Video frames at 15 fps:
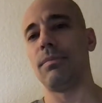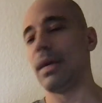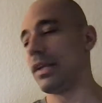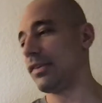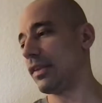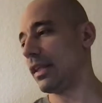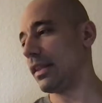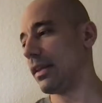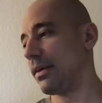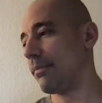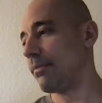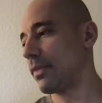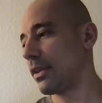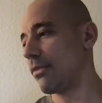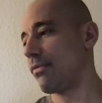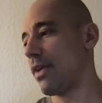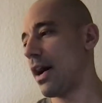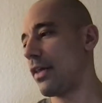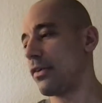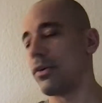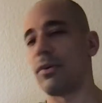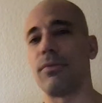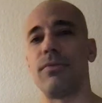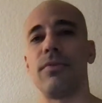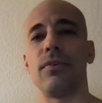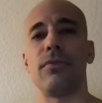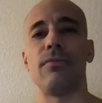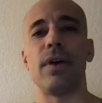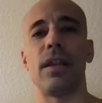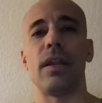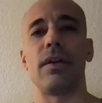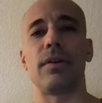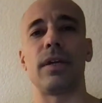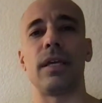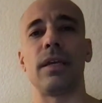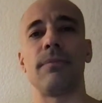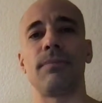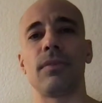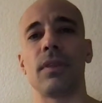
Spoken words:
basically the father of veterinary